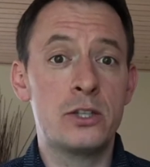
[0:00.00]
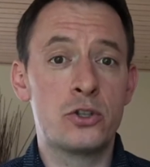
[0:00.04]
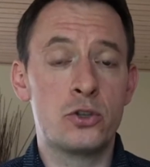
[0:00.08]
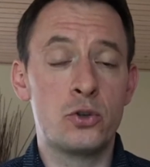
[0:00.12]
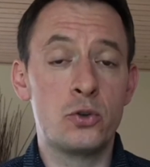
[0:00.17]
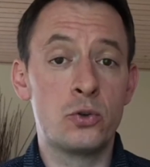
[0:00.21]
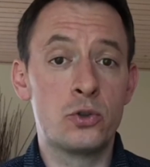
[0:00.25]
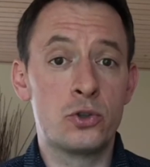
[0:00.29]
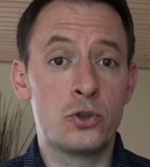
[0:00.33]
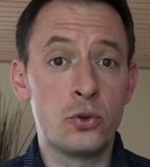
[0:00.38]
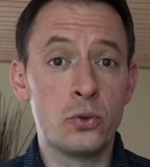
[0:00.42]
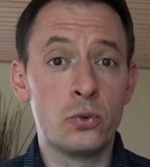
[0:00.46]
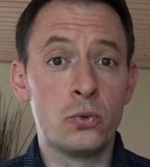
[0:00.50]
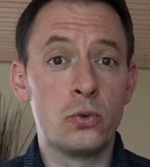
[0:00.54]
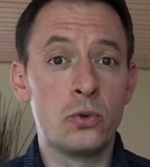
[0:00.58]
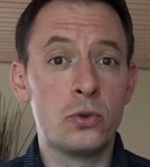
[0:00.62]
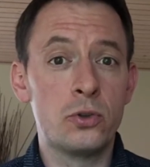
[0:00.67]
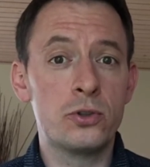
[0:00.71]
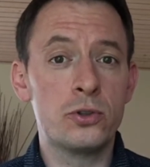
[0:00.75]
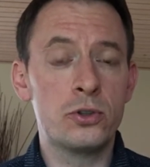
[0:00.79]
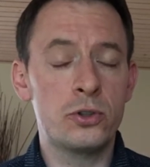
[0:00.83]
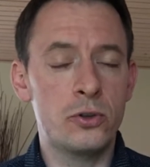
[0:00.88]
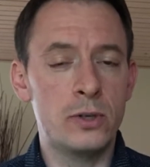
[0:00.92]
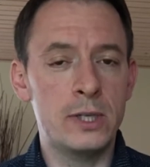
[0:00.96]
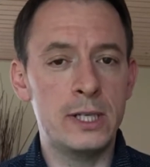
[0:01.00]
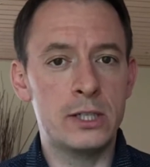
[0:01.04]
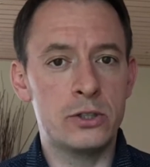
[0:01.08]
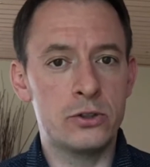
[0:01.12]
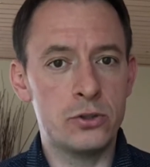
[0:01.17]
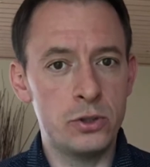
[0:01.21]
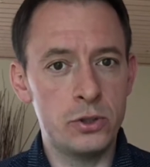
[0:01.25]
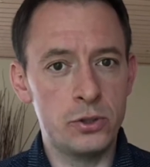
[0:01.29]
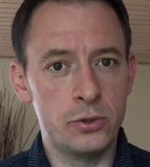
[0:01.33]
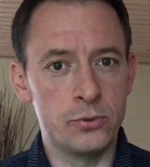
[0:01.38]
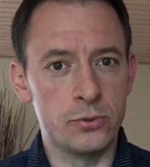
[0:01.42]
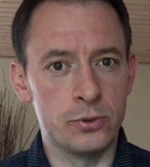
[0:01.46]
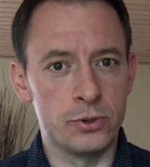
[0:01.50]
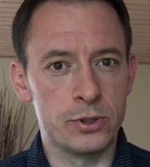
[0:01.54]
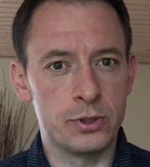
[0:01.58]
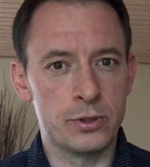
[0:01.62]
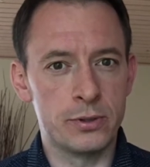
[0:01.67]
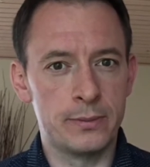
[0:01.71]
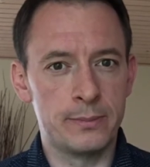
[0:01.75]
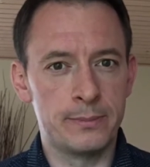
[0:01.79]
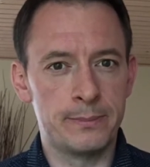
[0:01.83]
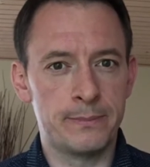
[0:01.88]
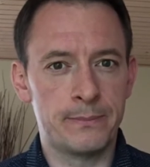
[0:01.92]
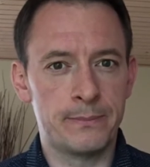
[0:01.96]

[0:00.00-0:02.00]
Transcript: two tools you need to use.